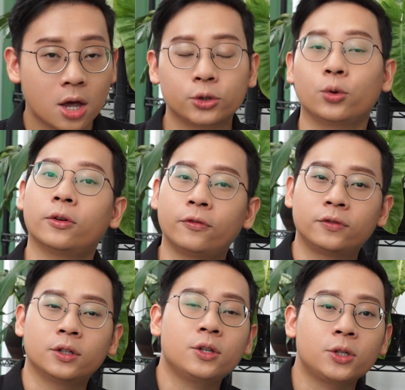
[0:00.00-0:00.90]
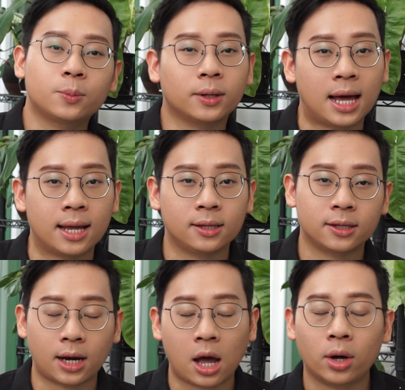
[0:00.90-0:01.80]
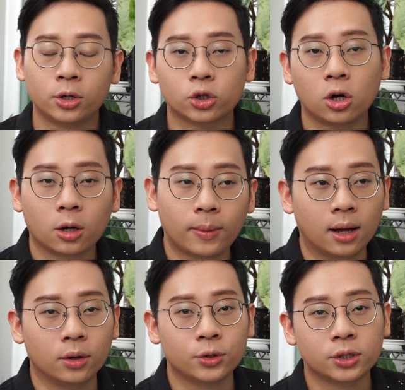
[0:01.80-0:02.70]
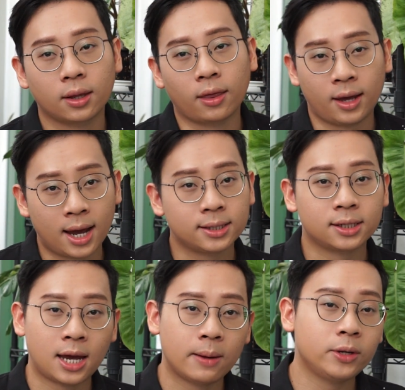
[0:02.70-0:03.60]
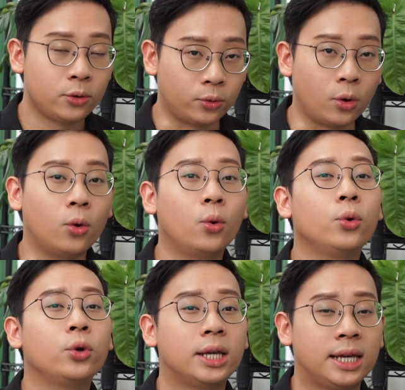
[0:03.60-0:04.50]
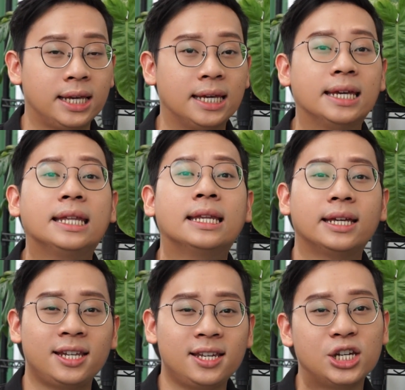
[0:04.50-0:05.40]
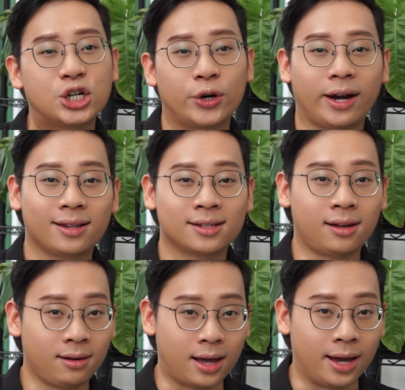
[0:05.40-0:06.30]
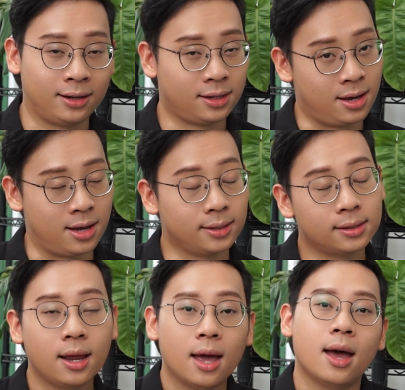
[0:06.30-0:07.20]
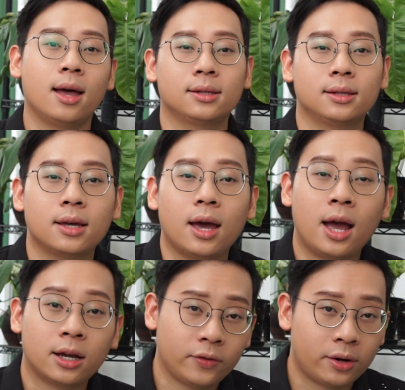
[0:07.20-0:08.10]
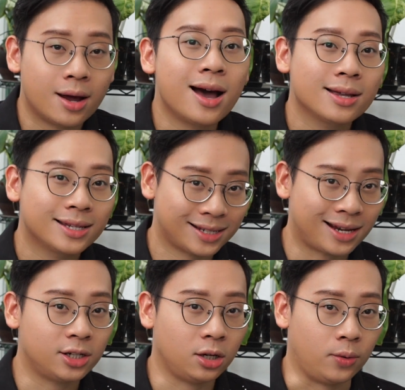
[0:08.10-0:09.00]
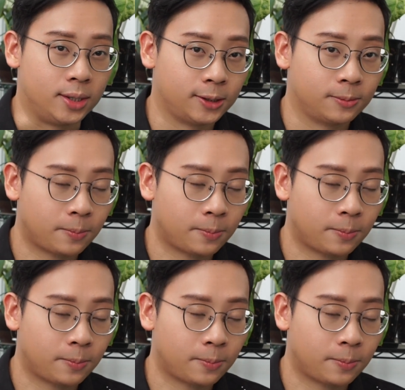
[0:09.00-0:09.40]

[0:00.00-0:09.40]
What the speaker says: So the first plant that I want to talk about that can be grown in indirect sunlight is Echeveria Santa Luis.